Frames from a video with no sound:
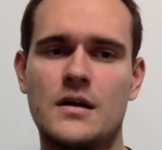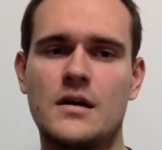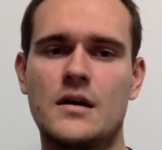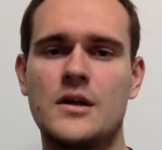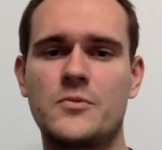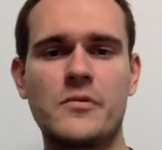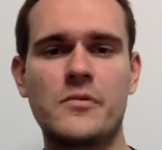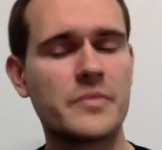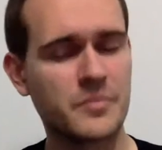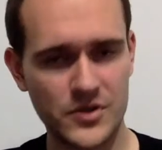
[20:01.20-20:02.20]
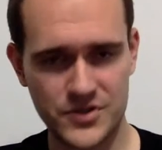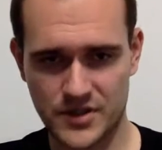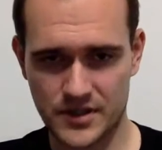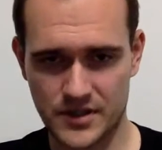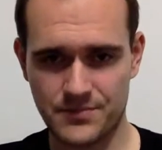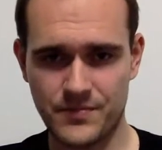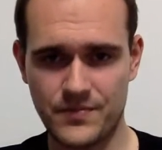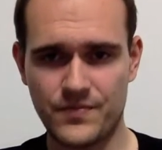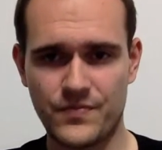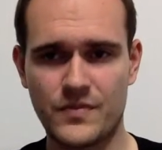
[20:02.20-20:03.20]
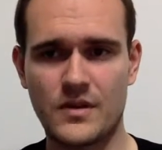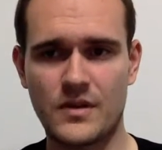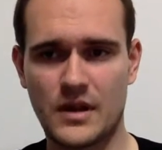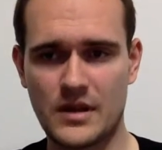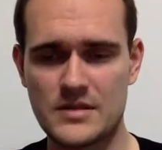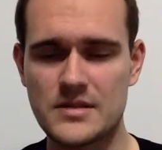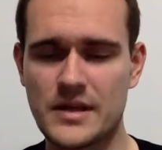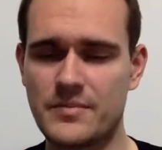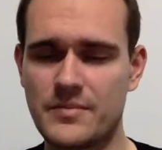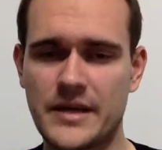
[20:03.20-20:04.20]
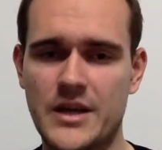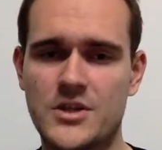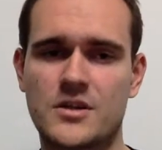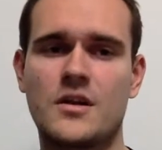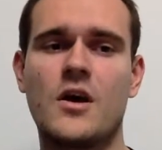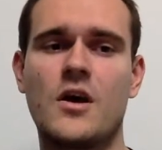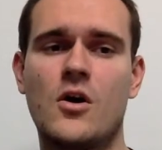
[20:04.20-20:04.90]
and we will be posting them inside the application.